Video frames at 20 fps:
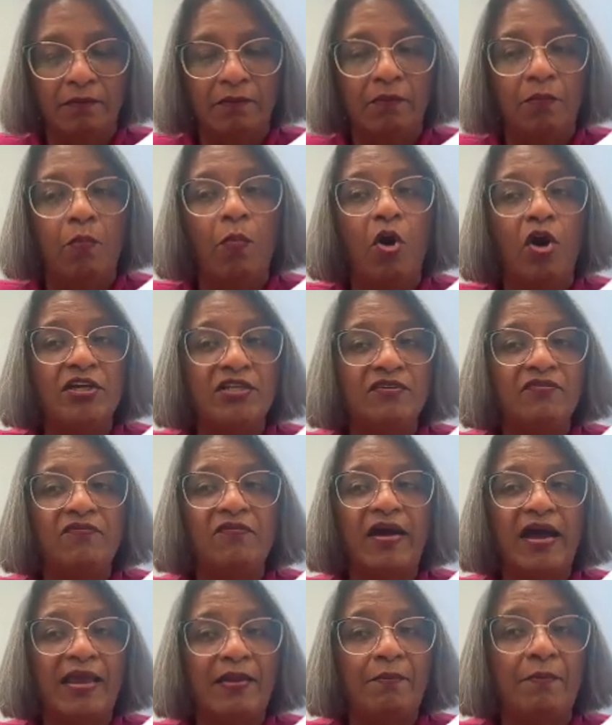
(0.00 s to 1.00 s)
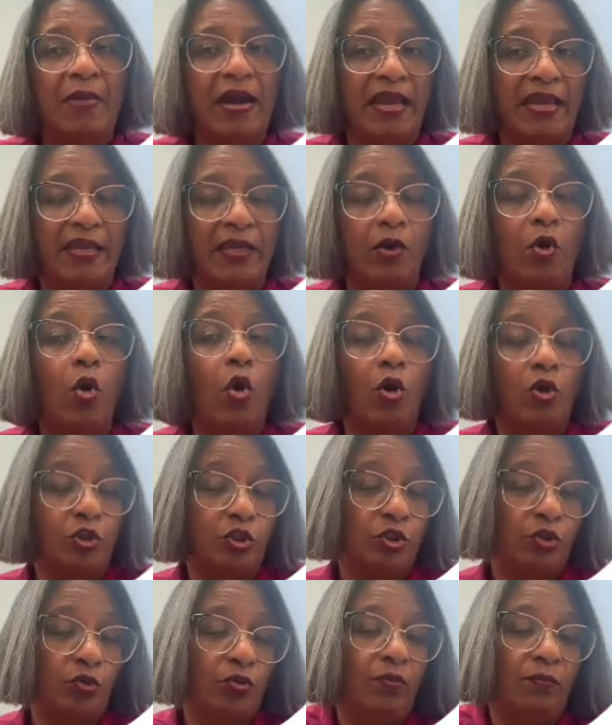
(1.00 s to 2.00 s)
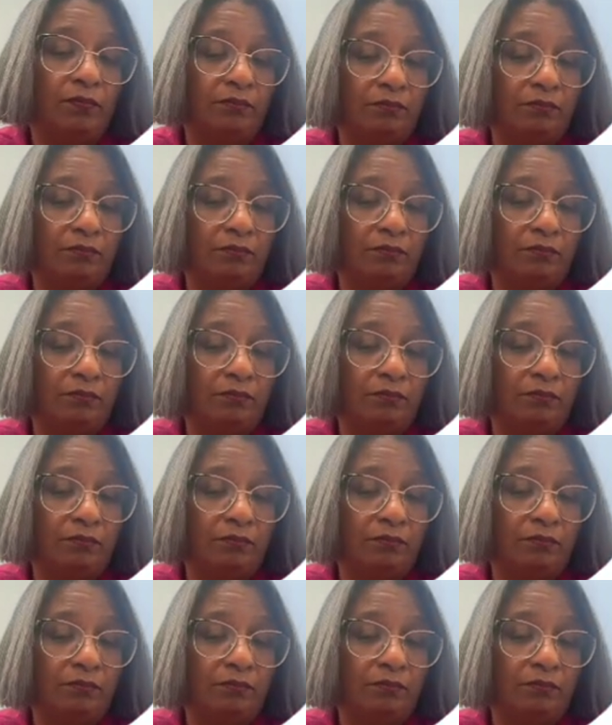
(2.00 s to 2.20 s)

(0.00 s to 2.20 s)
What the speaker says: modify my audio.